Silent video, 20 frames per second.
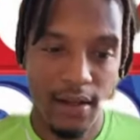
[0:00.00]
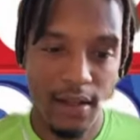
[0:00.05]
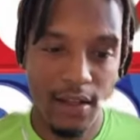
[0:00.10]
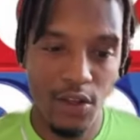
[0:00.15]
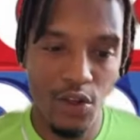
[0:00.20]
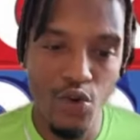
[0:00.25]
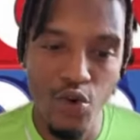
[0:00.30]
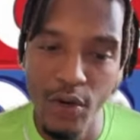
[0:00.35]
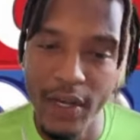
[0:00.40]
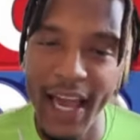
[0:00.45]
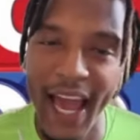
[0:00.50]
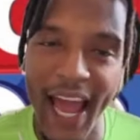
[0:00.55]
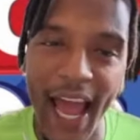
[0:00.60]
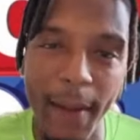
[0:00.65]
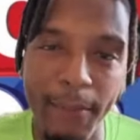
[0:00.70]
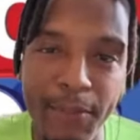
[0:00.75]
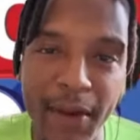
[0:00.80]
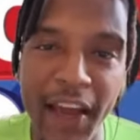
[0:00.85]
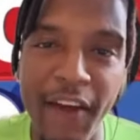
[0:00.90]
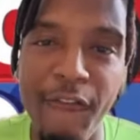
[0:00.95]
You
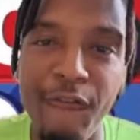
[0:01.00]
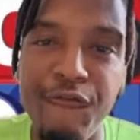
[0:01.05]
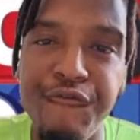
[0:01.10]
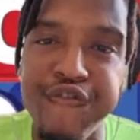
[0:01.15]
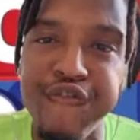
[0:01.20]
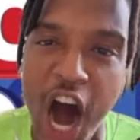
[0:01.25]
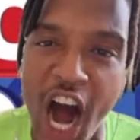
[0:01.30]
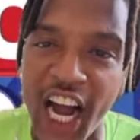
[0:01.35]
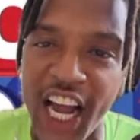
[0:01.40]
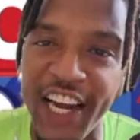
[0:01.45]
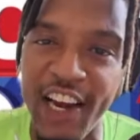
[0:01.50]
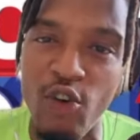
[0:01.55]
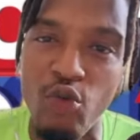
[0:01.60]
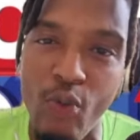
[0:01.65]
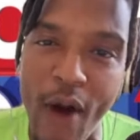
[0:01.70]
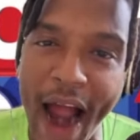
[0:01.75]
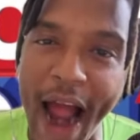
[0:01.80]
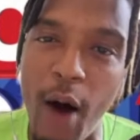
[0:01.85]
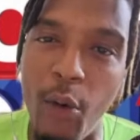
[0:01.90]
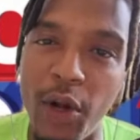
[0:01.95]
can't be fucking
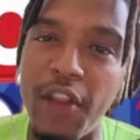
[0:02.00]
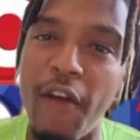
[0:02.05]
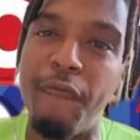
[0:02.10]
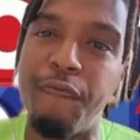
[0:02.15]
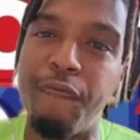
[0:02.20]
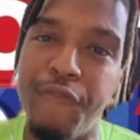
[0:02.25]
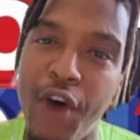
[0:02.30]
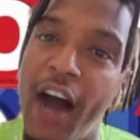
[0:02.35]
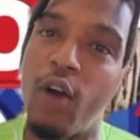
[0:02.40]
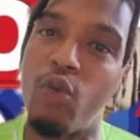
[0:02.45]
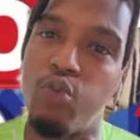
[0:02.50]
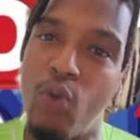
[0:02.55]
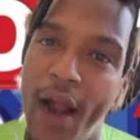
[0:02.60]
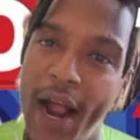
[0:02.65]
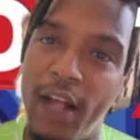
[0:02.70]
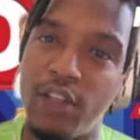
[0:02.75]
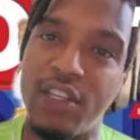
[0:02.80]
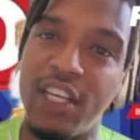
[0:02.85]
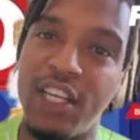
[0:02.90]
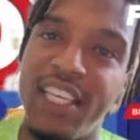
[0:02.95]
around with the fucking
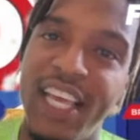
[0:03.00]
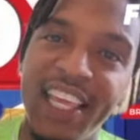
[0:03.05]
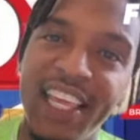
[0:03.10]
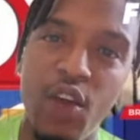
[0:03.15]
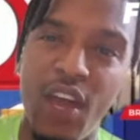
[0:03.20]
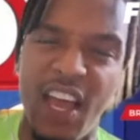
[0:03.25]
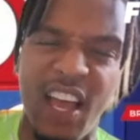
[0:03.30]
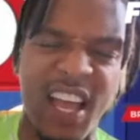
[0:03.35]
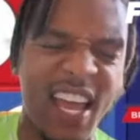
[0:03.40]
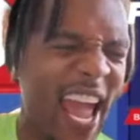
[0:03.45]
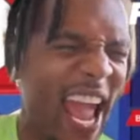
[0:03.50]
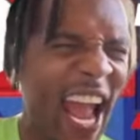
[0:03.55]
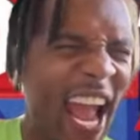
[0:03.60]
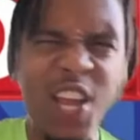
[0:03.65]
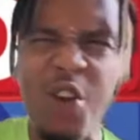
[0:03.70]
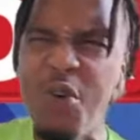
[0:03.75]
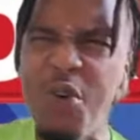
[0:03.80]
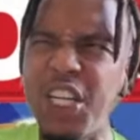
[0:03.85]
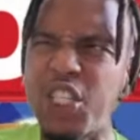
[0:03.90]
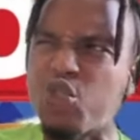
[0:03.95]
rats, because then you and
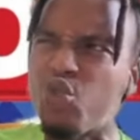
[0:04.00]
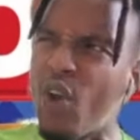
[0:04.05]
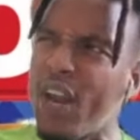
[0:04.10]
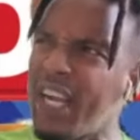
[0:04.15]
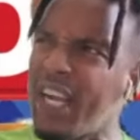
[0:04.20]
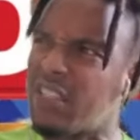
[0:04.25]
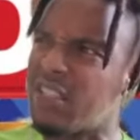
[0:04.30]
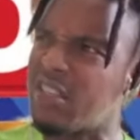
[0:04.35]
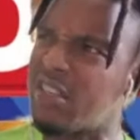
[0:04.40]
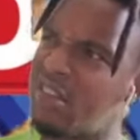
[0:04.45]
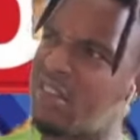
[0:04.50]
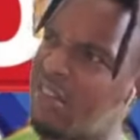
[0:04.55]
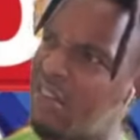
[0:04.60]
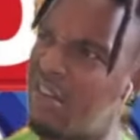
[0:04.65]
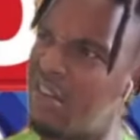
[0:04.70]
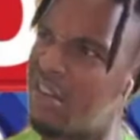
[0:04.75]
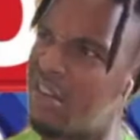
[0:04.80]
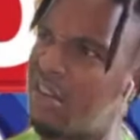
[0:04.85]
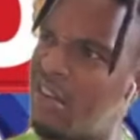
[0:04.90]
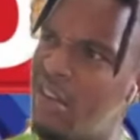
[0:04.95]
you in the streets.
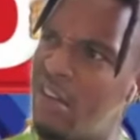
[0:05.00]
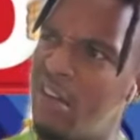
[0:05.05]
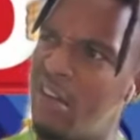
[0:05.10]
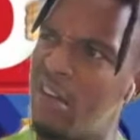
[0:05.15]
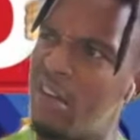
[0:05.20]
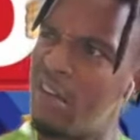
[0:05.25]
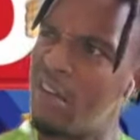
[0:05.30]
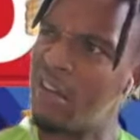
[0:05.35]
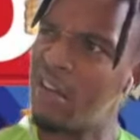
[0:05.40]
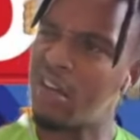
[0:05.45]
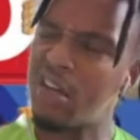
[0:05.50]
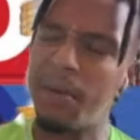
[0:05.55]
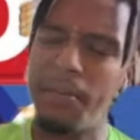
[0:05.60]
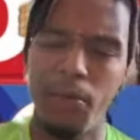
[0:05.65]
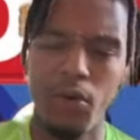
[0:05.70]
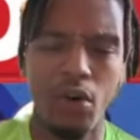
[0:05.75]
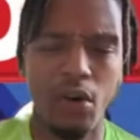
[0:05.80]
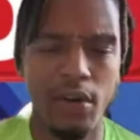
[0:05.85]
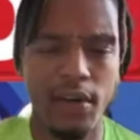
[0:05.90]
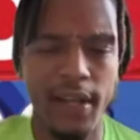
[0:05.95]
Come
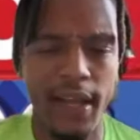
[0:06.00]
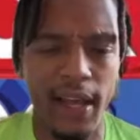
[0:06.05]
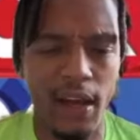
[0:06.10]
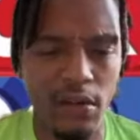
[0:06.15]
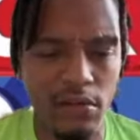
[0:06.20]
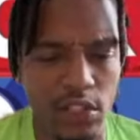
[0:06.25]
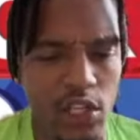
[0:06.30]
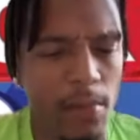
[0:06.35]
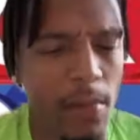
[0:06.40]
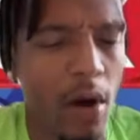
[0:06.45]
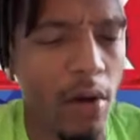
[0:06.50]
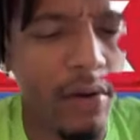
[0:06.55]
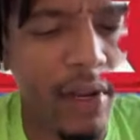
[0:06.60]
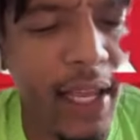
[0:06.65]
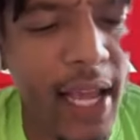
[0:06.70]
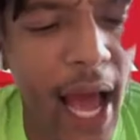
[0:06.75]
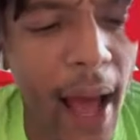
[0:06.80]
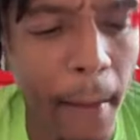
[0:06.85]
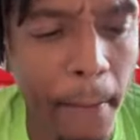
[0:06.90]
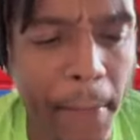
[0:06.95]
on now, I'm talking about you
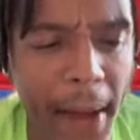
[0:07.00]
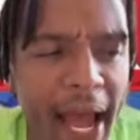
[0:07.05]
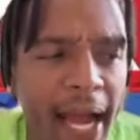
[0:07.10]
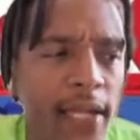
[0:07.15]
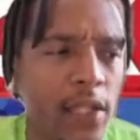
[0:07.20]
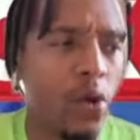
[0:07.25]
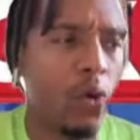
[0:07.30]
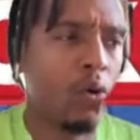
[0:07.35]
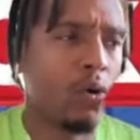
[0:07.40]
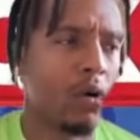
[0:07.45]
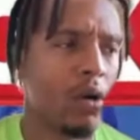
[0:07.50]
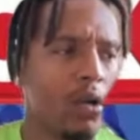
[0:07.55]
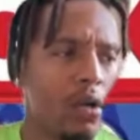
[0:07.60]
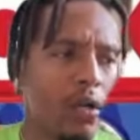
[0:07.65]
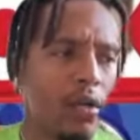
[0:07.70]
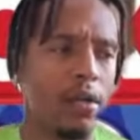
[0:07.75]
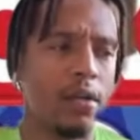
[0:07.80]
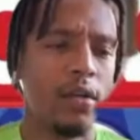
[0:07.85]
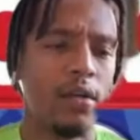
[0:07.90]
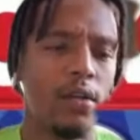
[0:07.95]
got a back door.
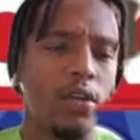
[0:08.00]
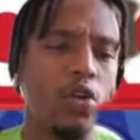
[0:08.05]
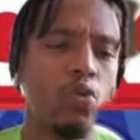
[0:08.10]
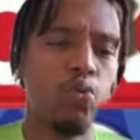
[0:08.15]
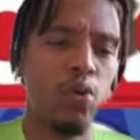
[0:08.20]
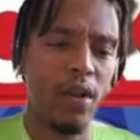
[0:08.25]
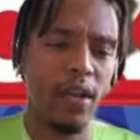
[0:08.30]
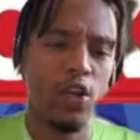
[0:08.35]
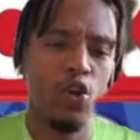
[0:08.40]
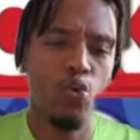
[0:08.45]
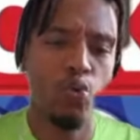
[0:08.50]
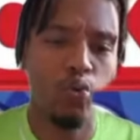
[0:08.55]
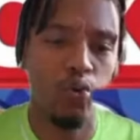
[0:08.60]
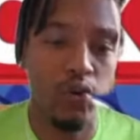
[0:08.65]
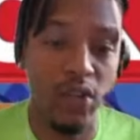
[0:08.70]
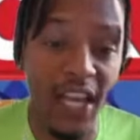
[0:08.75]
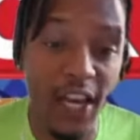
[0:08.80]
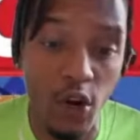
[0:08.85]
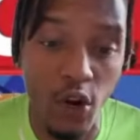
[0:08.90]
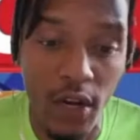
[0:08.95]
You really, you
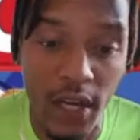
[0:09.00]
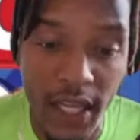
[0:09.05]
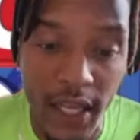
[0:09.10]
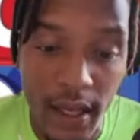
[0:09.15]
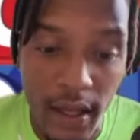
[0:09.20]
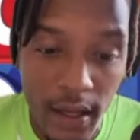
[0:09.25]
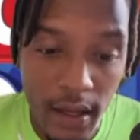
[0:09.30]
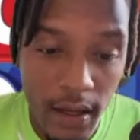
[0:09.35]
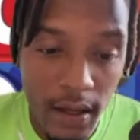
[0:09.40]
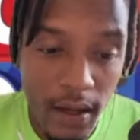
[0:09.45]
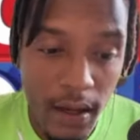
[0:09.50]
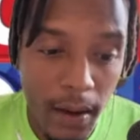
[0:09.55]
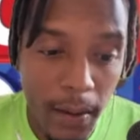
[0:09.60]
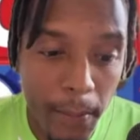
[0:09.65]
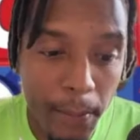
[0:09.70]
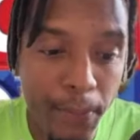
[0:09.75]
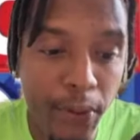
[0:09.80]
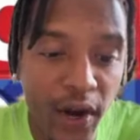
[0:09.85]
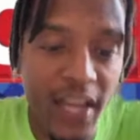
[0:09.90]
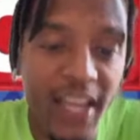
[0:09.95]
literally
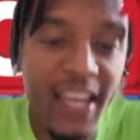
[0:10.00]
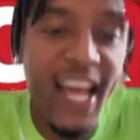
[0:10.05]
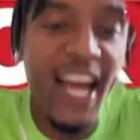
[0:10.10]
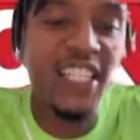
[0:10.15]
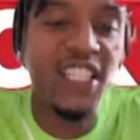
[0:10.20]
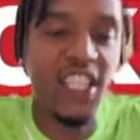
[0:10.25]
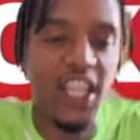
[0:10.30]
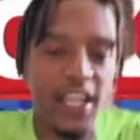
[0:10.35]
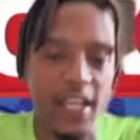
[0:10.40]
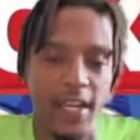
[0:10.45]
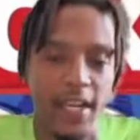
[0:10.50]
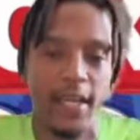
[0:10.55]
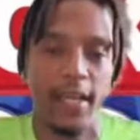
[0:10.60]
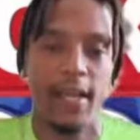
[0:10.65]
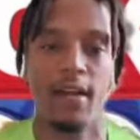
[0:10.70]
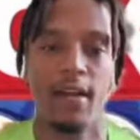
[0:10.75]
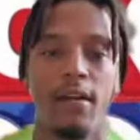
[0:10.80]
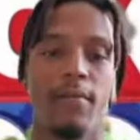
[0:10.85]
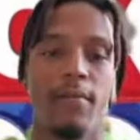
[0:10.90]
putting that shit in the air